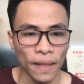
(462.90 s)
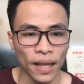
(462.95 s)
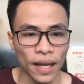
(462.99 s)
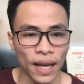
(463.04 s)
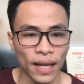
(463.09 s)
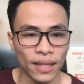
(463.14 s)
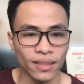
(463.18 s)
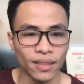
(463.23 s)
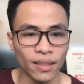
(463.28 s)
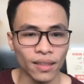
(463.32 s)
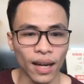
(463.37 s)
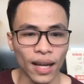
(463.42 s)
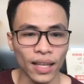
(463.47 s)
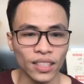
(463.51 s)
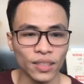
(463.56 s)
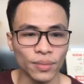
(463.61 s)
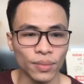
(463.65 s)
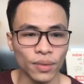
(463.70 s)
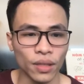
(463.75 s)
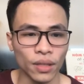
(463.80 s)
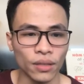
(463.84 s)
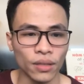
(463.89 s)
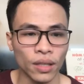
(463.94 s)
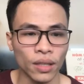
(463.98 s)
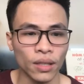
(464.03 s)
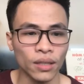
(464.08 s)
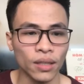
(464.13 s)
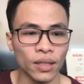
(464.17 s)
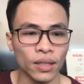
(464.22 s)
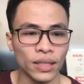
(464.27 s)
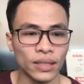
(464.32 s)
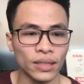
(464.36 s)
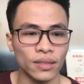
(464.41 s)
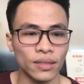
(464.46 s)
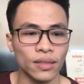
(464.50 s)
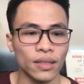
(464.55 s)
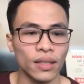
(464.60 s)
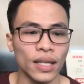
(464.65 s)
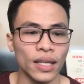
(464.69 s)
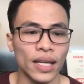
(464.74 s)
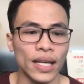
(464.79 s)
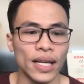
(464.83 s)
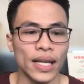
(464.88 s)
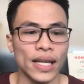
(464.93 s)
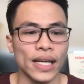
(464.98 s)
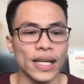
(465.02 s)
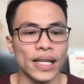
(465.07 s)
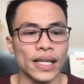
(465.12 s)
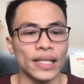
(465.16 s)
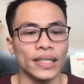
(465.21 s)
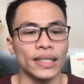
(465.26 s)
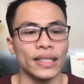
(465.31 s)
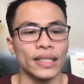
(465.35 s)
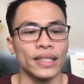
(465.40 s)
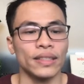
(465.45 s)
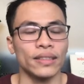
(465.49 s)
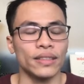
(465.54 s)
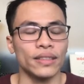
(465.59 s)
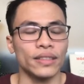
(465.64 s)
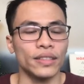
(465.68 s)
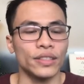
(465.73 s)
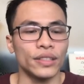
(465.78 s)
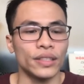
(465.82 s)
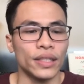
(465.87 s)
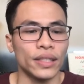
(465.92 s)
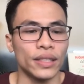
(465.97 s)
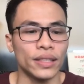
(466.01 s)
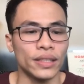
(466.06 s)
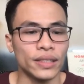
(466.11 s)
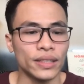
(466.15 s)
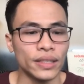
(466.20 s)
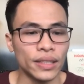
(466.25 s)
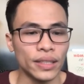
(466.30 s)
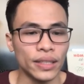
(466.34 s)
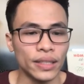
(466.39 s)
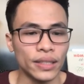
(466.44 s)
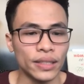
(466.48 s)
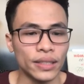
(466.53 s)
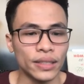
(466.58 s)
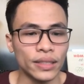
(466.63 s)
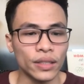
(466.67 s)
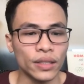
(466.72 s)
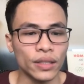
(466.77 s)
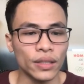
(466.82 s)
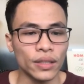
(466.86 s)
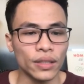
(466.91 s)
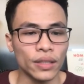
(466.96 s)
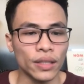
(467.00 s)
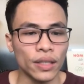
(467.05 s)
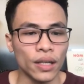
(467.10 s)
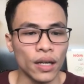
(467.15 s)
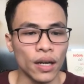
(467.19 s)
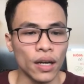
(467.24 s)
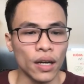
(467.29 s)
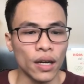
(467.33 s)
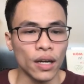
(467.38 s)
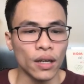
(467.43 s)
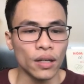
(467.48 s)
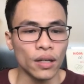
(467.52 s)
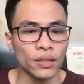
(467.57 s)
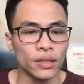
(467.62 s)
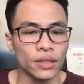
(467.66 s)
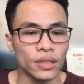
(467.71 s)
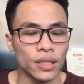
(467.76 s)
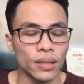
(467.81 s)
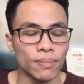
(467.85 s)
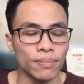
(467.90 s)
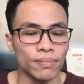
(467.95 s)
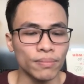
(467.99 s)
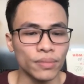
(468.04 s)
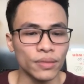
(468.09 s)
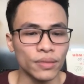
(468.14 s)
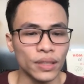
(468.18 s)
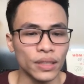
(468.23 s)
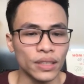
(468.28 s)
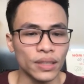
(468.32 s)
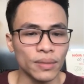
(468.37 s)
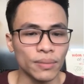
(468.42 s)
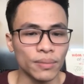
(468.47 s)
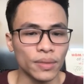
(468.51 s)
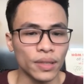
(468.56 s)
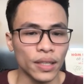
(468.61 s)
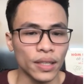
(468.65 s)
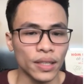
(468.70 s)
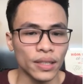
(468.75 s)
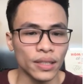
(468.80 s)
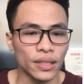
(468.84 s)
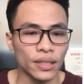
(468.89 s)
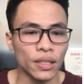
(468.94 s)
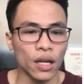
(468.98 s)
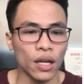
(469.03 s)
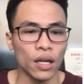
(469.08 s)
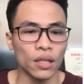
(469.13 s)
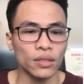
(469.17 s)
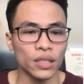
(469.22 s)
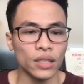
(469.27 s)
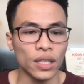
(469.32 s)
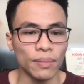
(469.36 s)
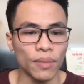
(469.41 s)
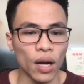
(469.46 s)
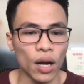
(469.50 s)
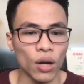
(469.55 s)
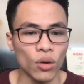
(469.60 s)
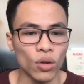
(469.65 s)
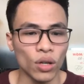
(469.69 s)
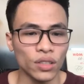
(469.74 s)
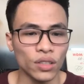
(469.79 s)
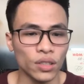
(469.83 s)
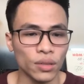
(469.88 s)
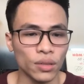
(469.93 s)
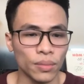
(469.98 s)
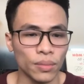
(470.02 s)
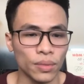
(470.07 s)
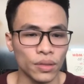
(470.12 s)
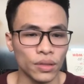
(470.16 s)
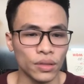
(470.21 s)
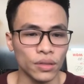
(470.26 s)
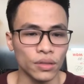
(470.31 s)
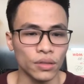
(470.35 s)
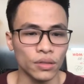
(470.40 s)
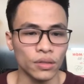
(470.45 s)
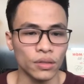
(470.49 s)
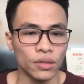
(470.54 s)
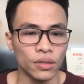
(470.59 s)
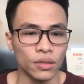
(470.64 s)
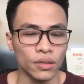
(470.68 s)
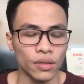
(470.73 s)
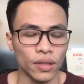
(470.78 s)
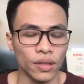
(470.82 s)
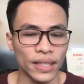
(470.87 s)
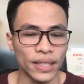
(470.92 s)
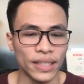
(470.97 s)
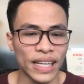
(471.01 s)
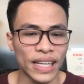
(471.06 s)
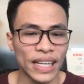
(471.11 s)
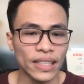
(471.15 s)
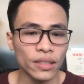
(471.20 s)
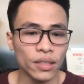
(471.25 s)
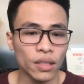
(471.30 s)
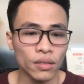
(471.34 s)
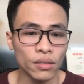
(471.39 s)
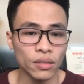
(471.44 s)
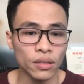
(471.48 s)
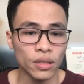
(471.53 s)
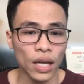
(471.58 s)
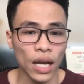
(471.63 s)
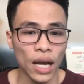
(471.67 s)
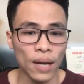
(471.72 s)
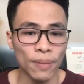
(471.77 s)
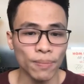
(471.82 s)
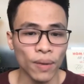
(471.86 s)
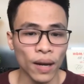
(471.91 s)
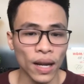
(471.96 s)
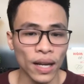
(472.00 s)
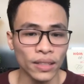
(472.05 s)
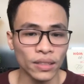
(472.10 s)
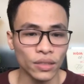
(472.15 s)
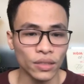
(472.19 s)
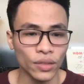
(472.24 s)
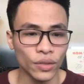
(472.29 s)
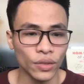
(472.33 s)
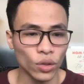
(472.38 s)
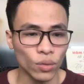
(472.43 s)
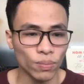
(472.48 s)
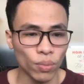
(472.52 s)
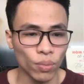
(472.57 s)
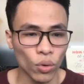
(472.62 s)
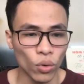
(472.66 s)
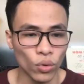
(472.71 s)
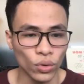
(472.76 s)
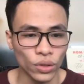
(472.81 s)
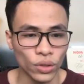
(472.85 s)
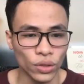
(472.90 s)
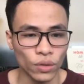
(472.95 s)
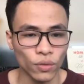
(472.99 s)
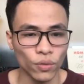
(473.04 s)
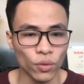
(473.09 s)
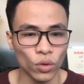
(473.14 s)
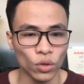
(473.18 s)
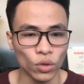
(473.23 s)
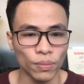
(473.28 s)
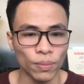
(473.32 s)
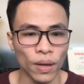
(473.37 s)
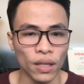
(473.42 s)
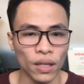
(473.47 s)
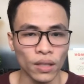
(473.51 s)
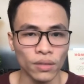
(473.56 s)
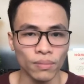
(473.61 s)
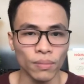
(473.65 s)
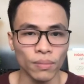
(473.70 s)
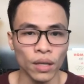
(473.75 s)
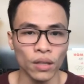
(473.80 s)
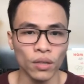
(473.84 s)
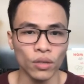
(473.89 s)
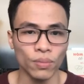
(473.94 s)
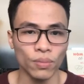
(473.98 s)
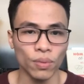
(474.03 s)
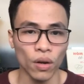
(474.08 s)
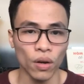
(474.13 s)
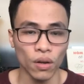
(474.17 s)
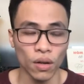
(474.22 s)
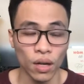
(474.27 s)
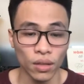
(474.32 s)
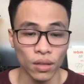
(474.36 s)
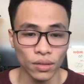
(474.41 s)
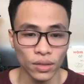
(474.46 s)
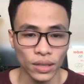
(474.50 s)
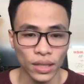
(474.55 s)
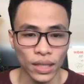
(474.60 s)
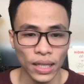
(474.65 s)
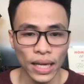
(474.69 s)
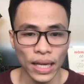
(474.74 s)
And last but not least, is some in some case some of our customer they cannot apply the reward points for the bundle products.